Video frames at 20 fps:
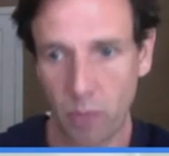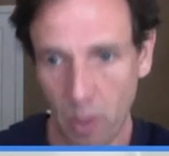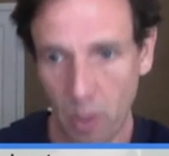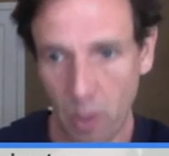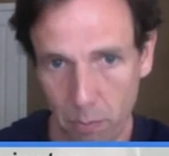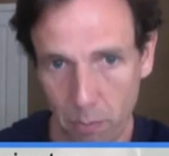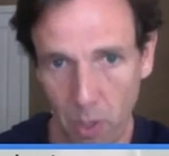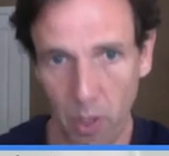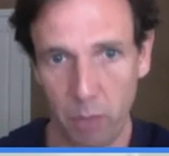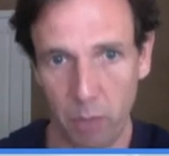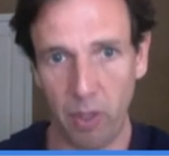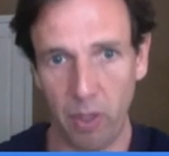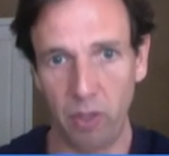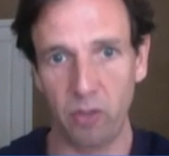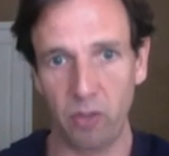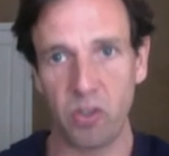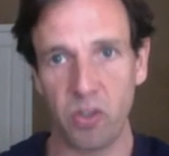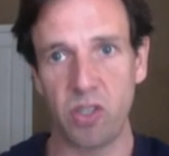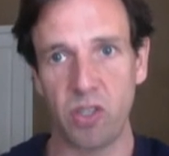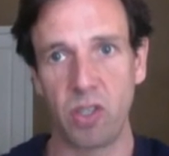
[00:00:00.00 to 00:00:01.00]

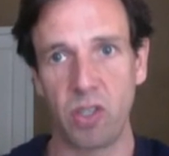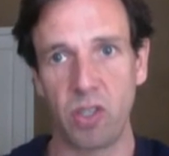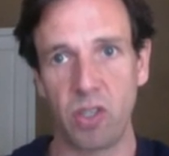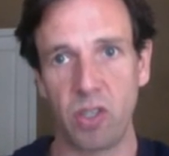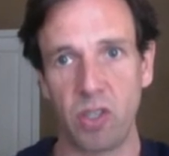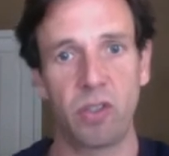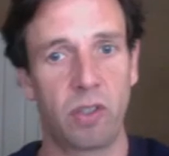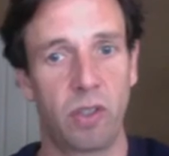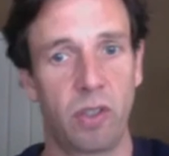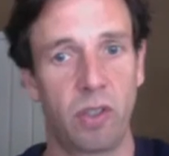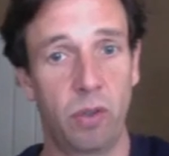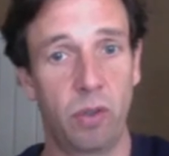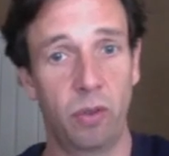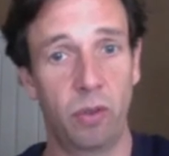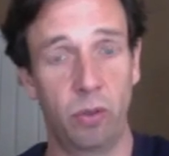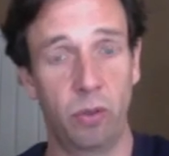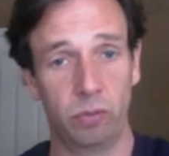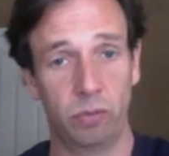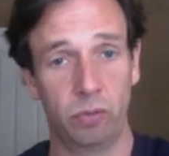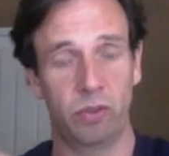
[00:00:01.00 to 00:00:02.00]
Mobile searches on
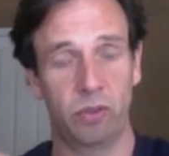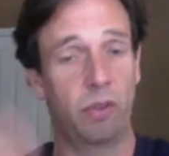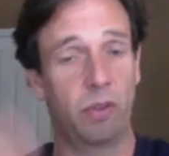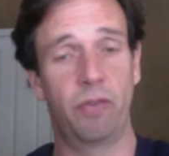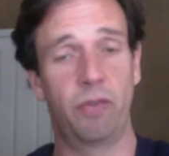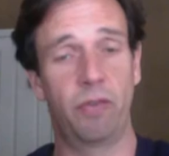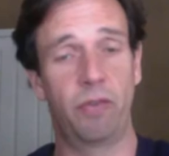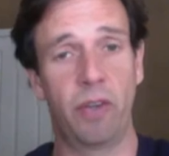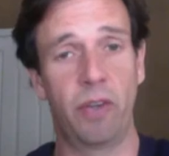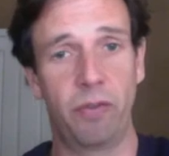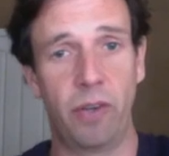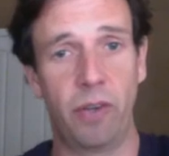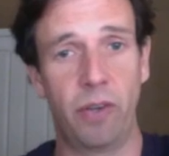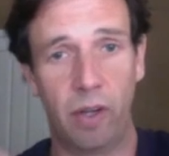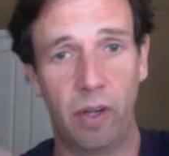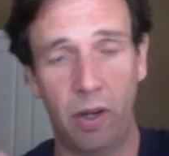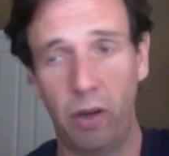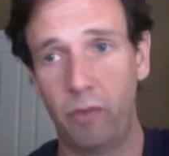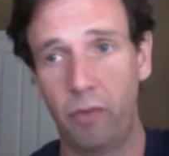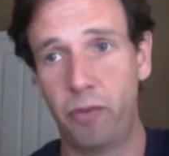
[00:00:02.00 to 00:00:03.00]
local, so
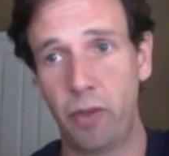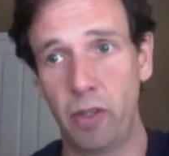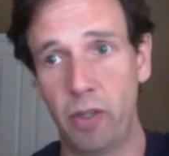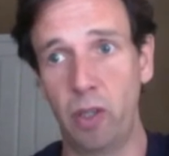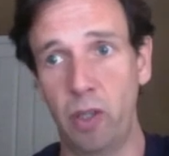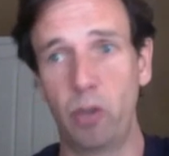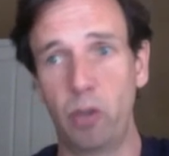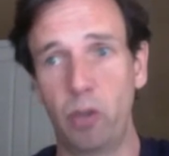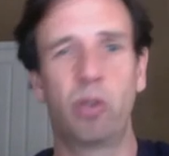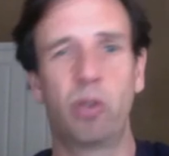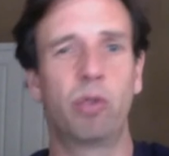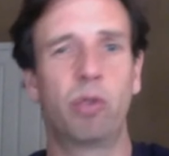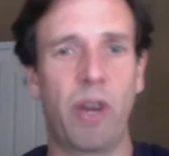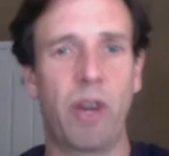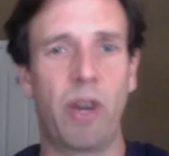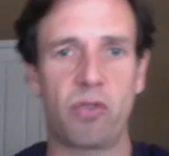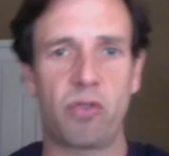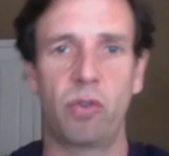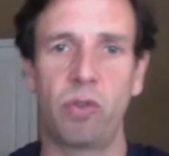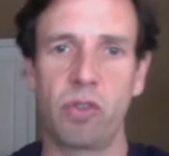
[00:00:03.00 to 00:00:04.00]
for local
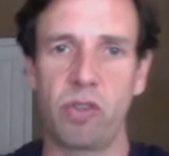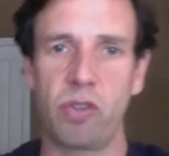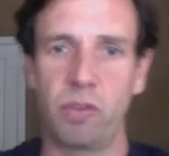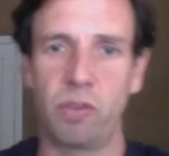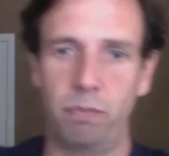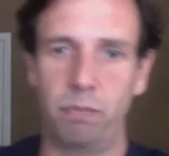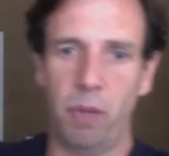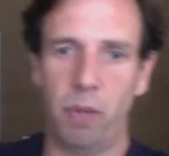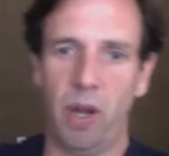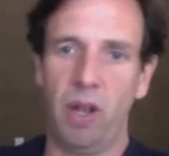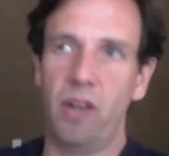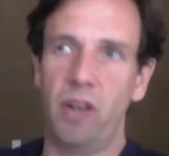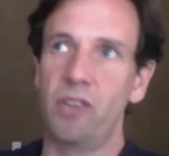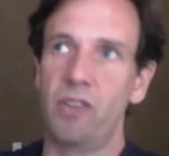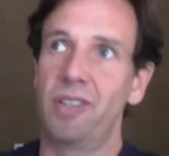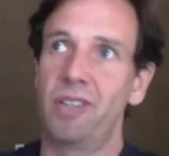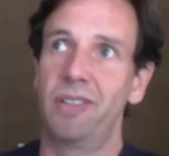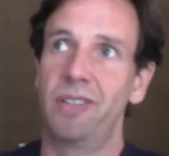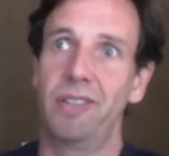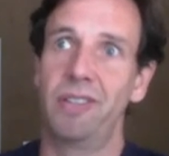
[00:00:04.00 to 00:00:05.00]
restaurants and
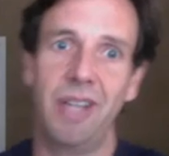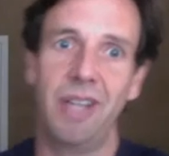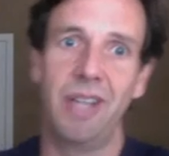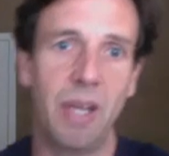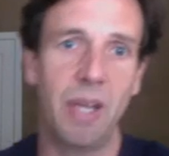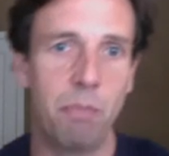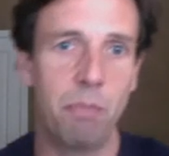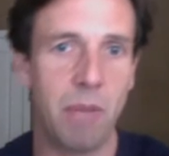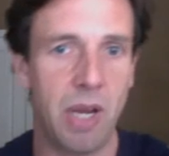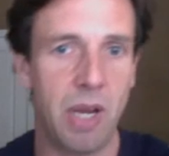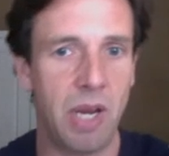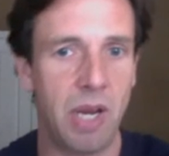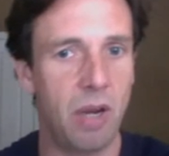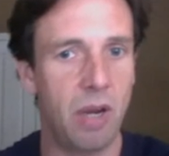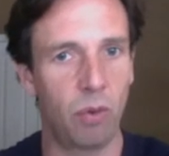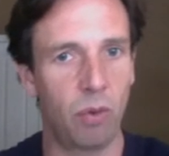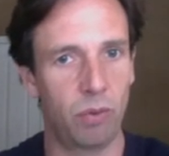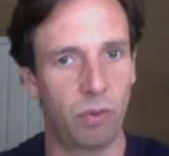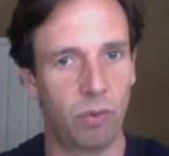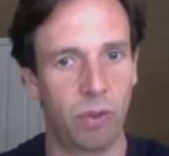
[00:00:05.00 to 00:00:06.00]
bars and near
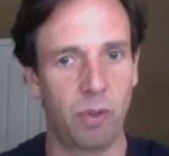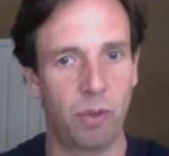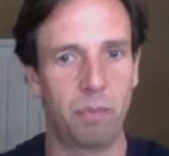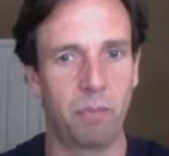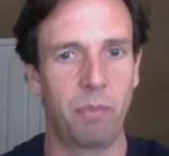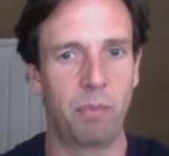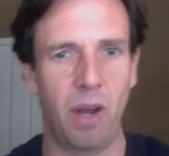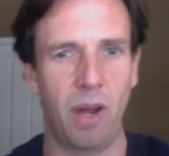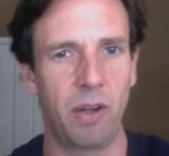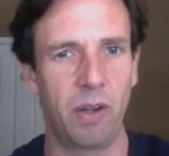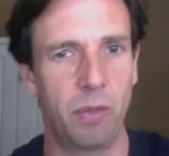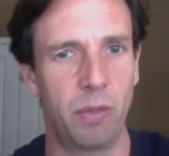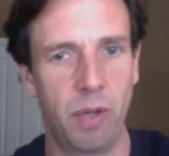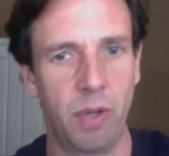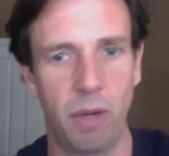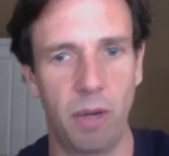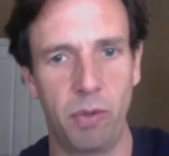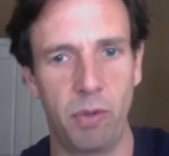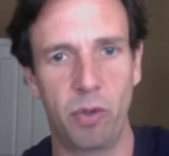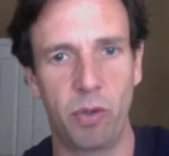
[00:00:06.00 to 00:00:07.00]
me. But Mark,
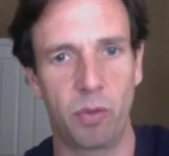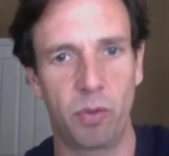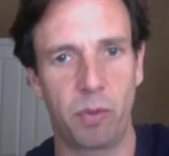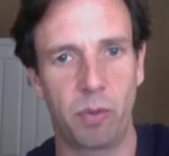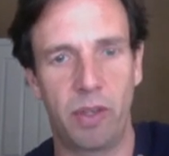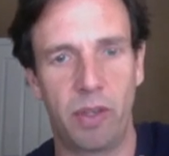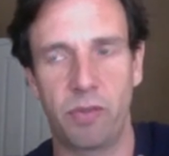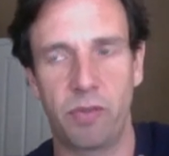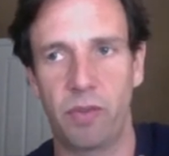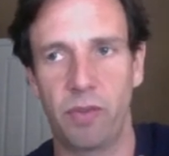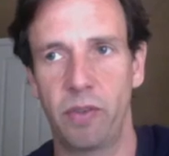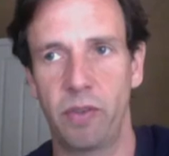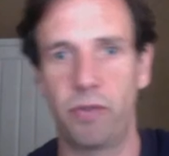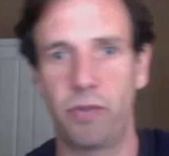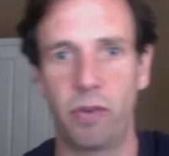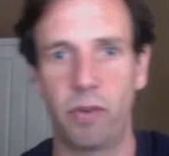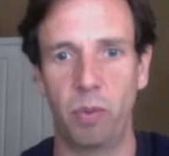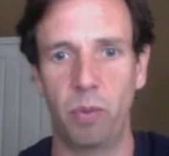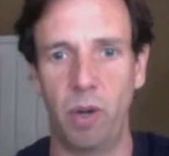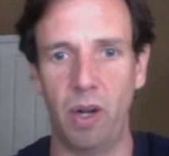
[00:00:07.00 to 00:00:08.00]
we've talked about this
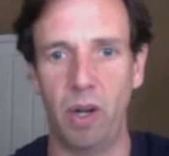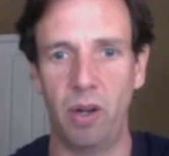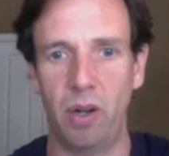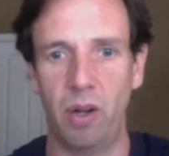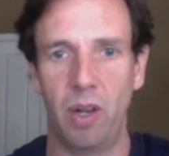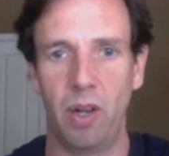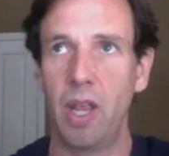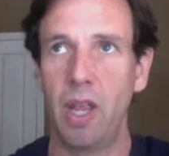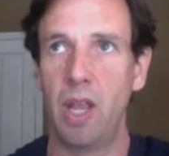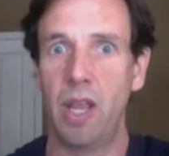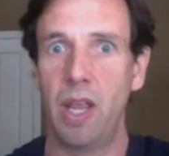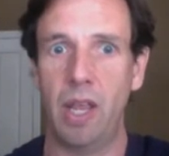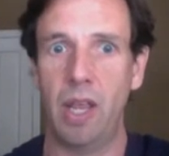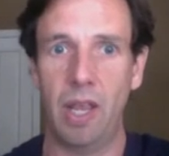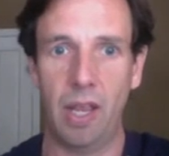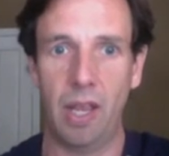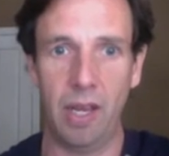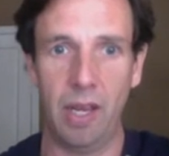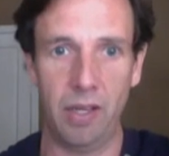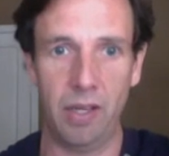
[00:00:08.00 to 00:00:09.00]
for a while.
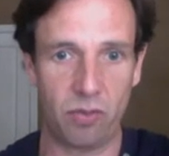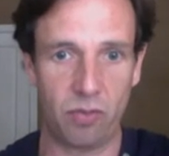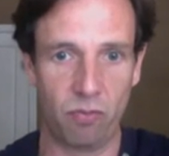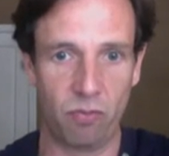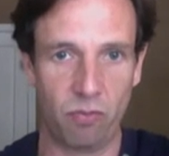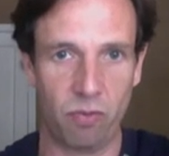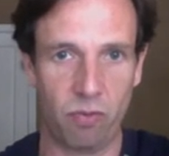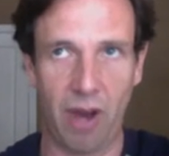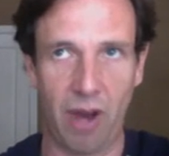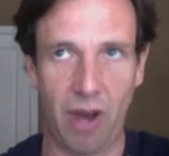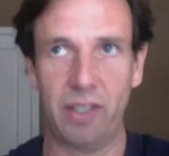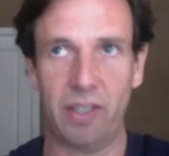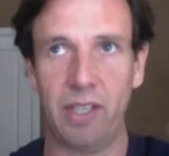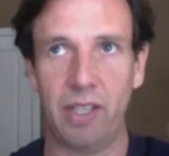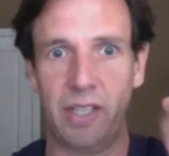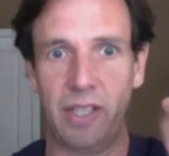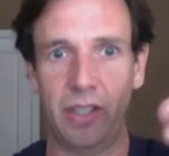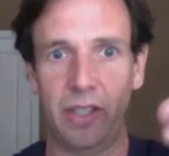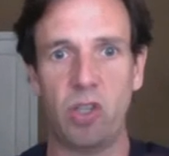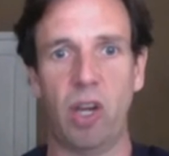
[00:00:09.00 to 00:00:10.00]
It
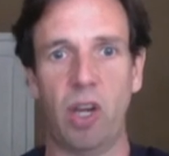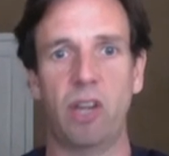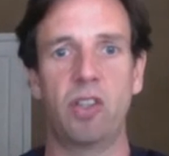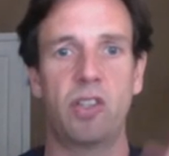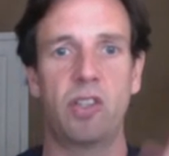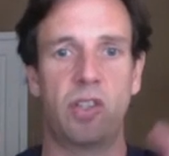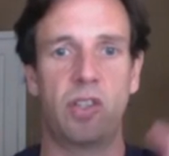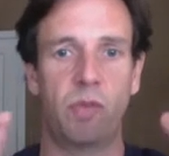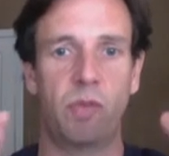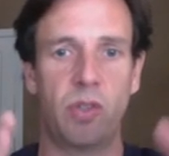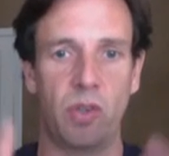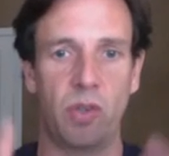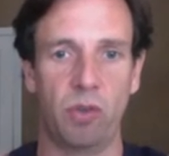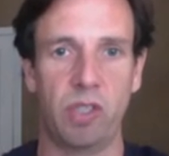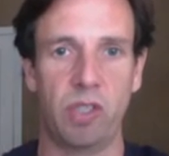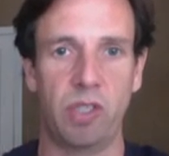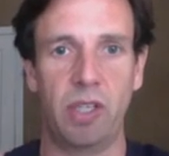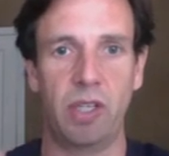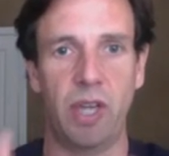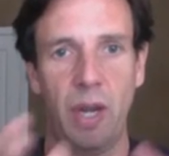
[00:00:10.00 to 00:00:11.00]
radically changes the
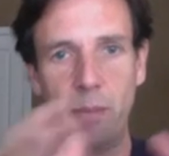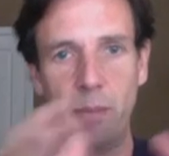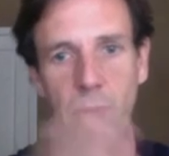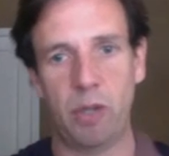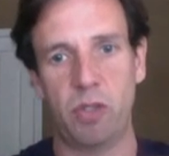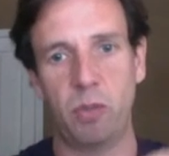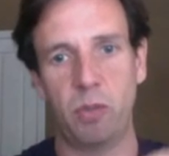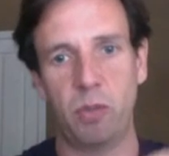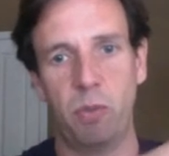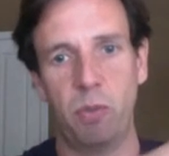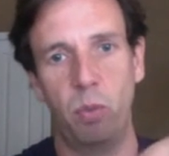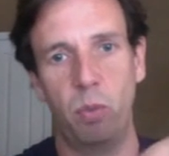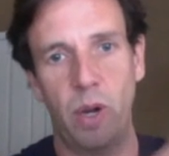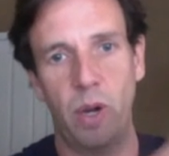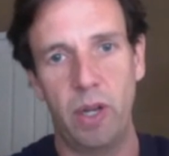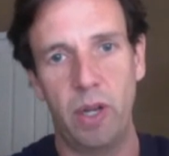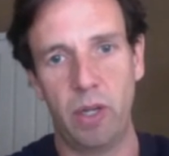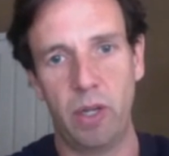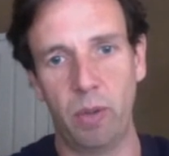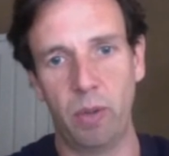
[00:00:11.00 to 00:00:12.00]
results that you get based
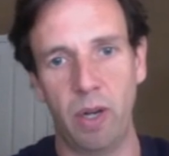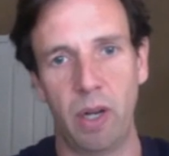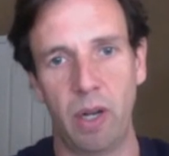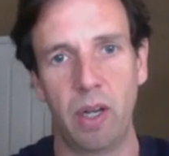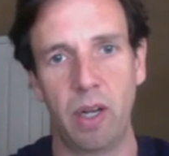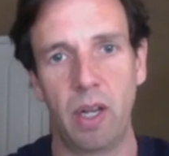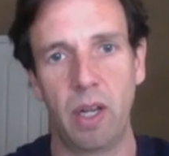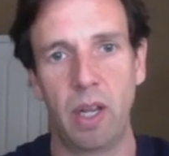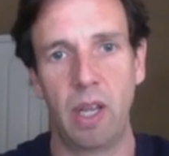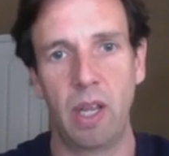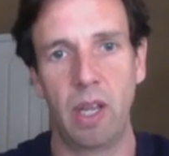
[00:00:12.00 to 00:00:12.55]
upon where you are.